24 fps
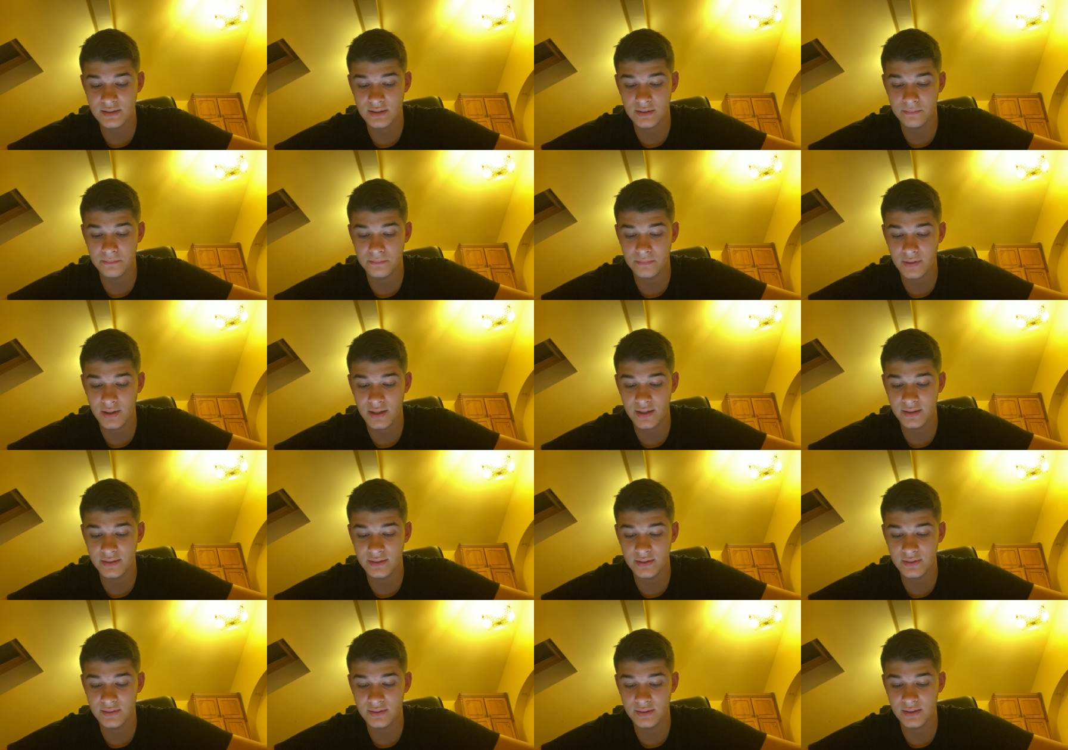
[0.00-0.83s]

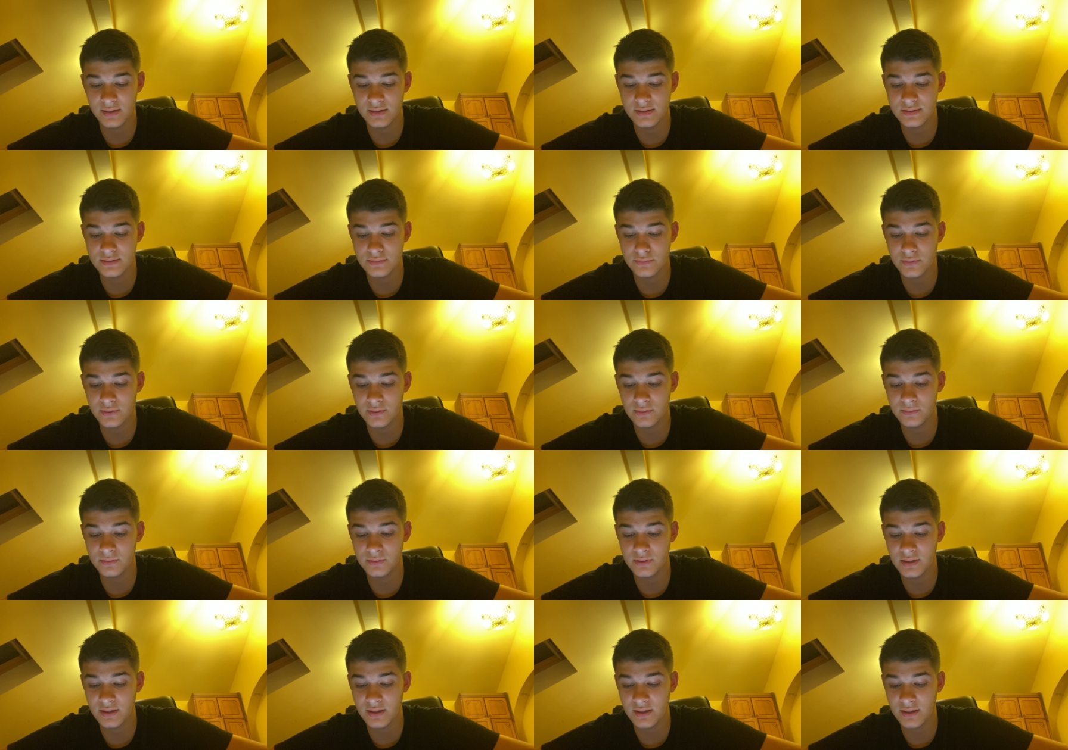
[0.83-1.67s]
combined is
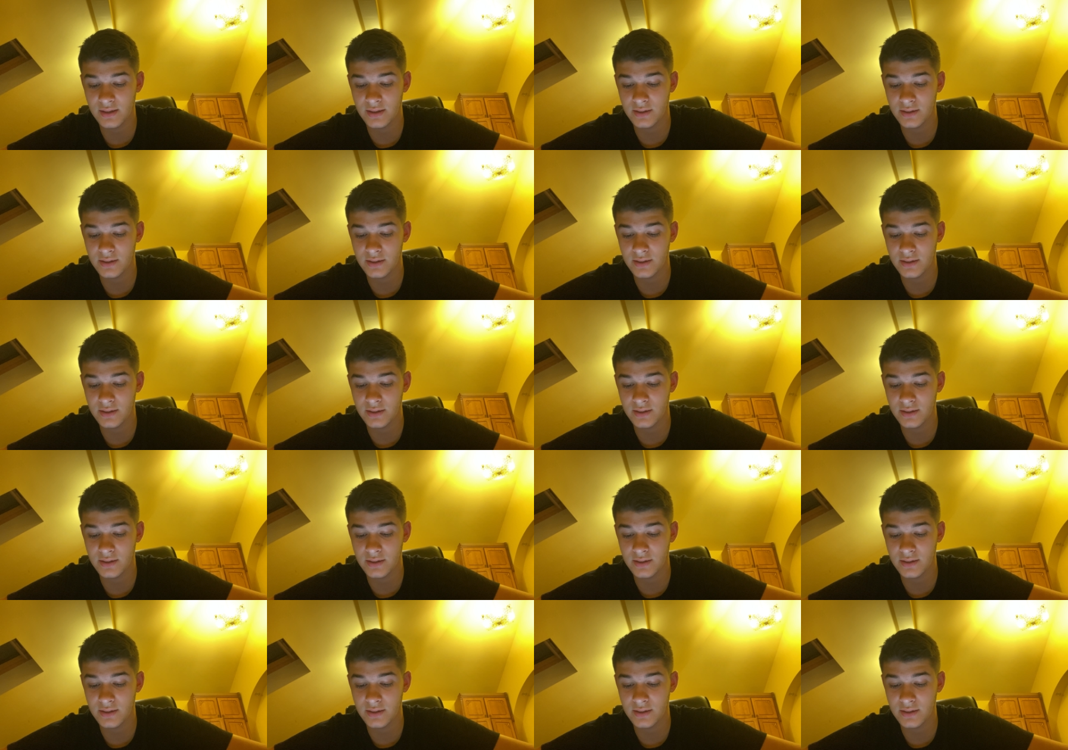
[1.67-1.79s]
roughly